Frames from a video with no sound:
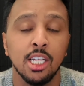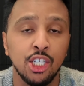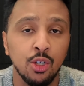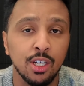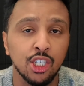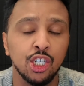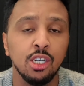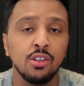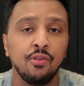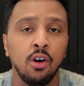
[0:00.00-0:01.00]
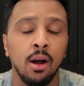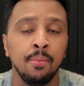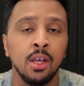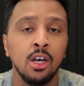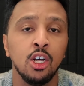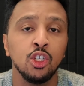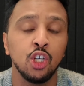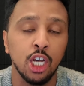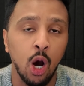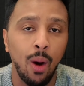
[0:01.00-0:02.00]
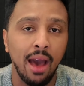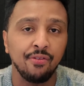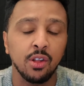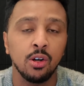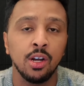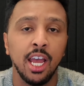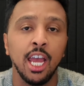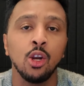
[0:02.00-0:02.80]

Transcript: that you can choose from to go after